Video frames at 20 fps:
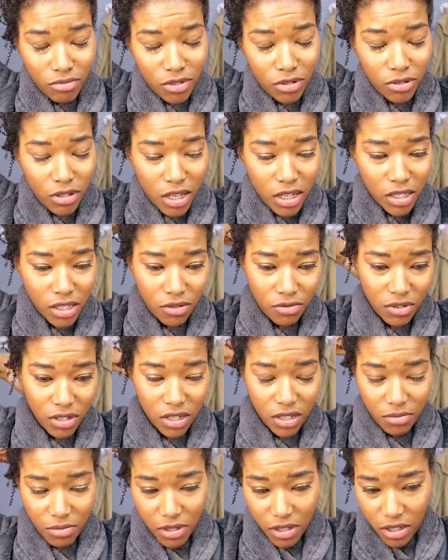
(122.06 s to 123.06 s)
too lazy when
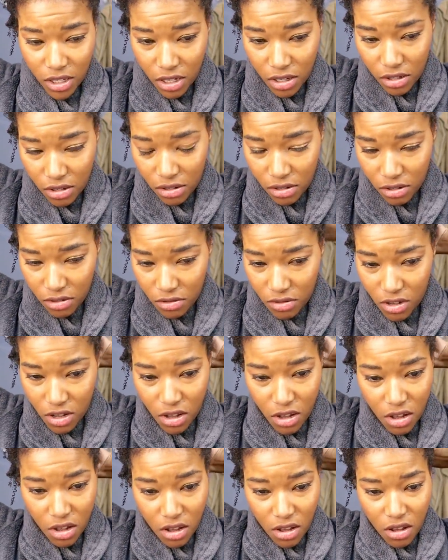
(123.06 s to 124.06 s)
it comes to that. So
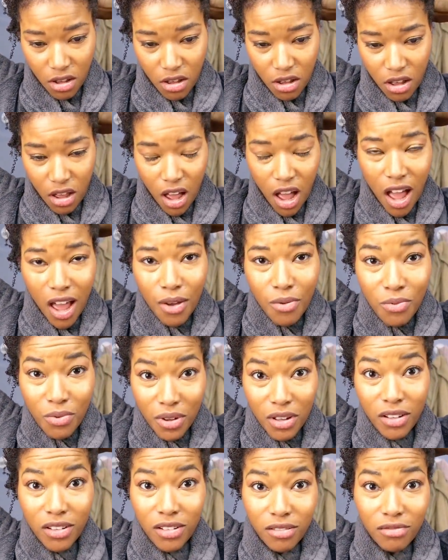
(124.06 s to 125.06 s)
I
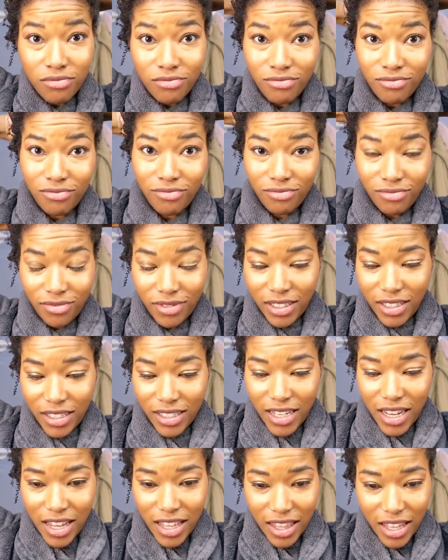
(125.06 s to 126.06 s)
will
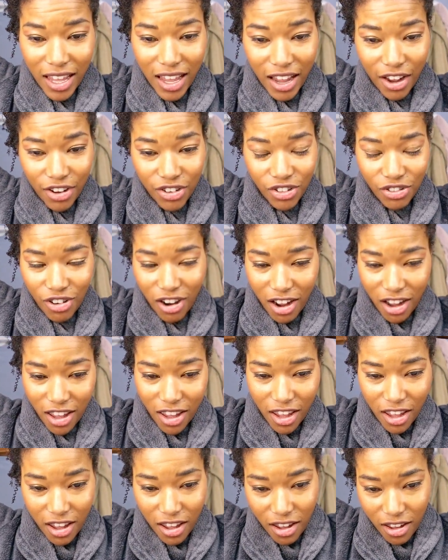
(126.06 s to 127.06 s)
take the air
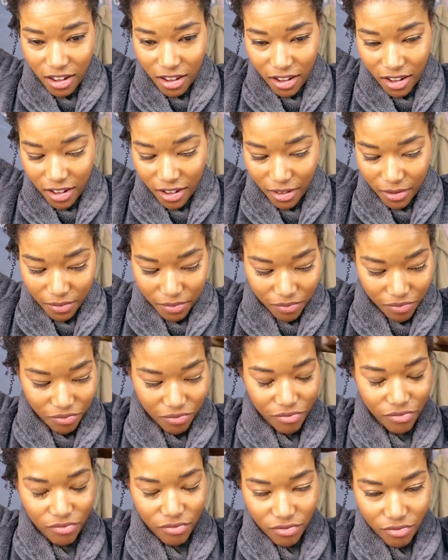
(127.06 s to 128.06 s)
dry. Um,
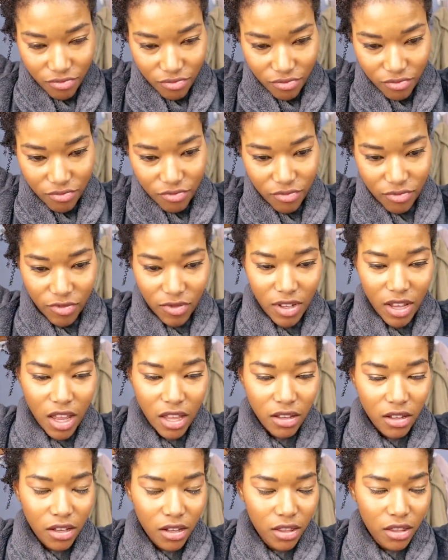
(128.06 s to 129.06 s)

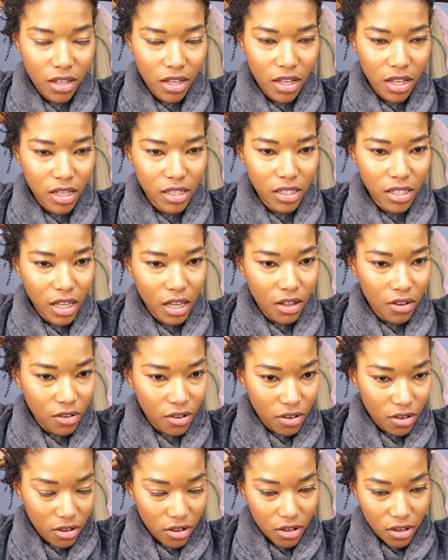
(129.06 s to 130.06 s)
and the good thing is like
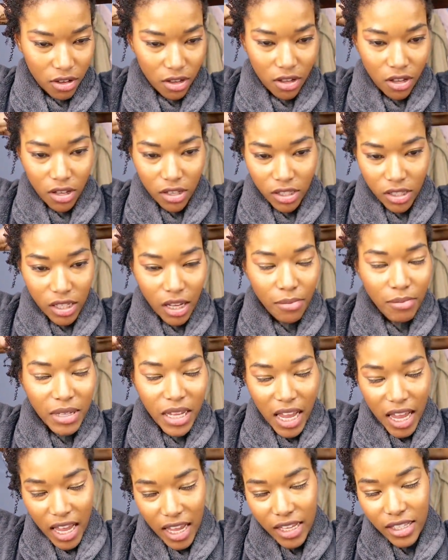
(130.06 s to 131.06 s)
some
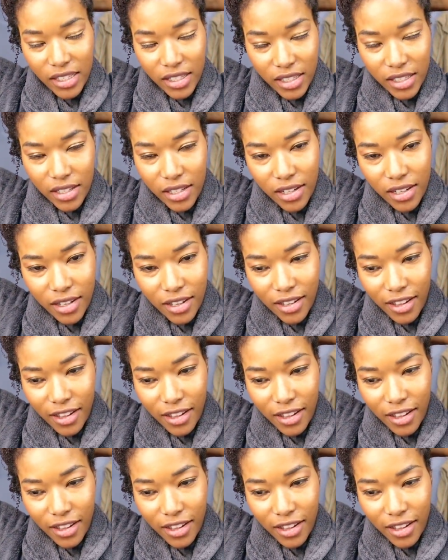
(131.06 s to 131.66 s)
days,